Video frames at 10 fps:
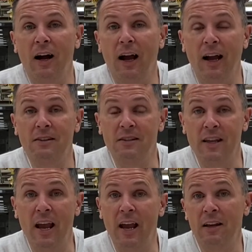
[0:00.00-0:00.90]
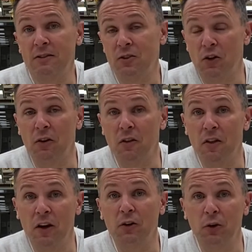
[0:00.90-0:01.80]
as they start
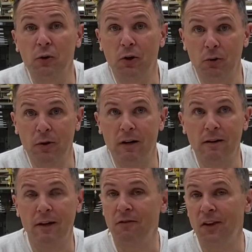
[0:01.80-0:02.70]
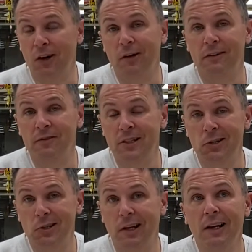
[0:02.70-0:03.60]
their new career in the art of
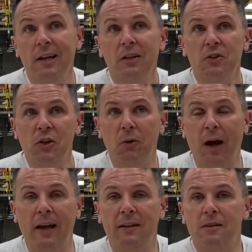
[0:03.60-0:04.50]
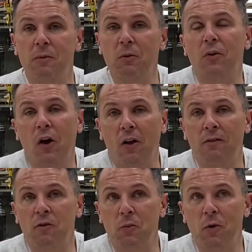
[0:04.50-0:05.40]
teaching. So I get to meet with all of
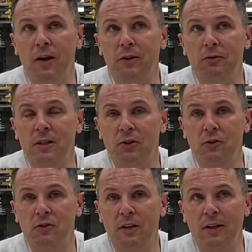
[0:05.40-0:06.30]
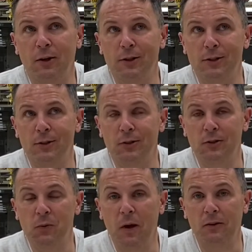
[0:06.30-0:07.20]
the brand new teachers in our district as
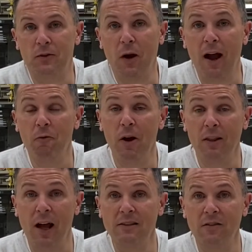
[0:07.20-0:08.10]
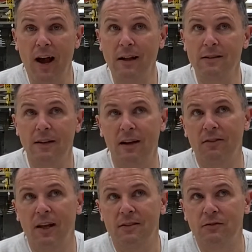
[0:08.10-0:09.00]
well. So I wear lots of hats and I have
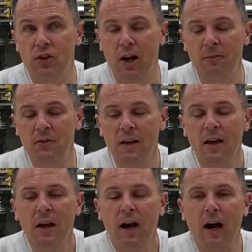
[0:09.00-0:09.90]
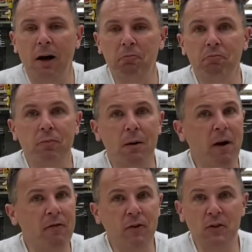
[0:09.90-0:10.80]
lots of jobs, but my
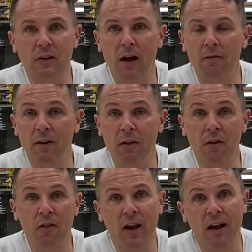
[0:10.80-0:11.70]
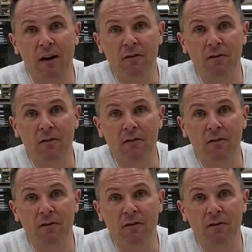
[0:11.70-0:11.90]
first love and the thing I've